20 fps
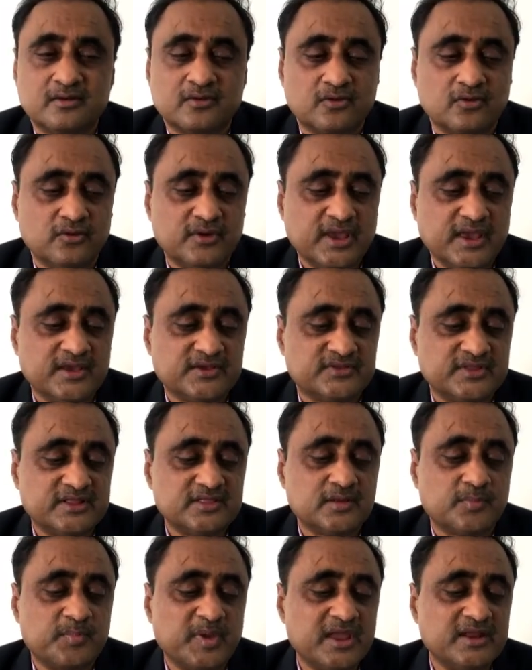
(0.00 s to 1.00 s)
Okay, then
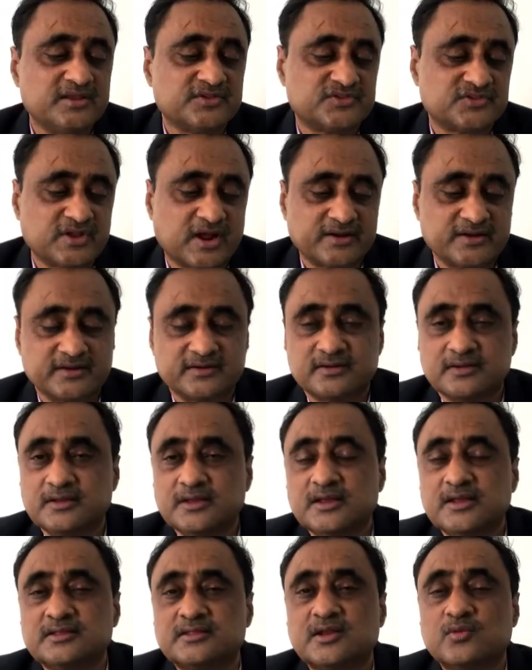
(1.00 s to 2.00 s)
the pain is started.
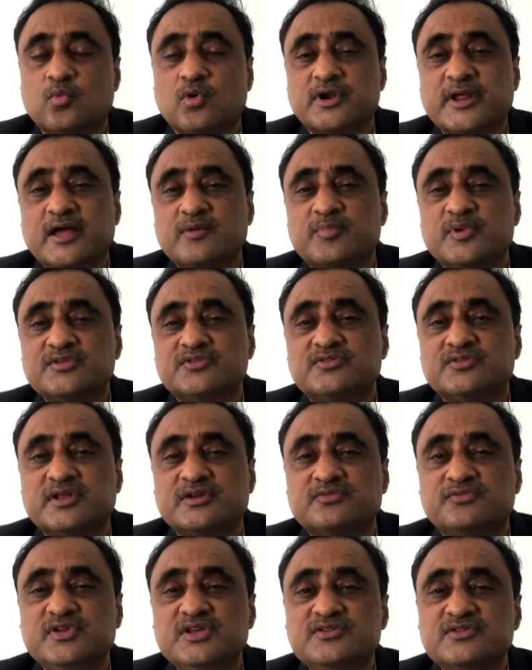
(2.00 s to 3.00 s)
Then what happens, that
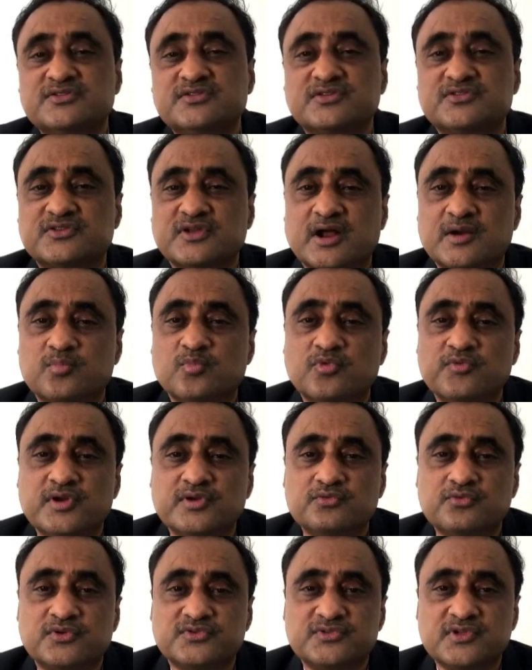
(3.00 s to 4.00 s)
fetuses start moving
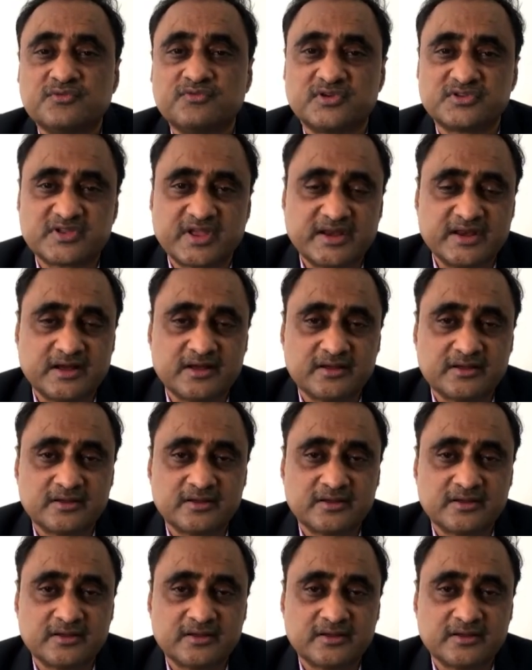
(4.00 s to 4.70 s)
towards the vagina,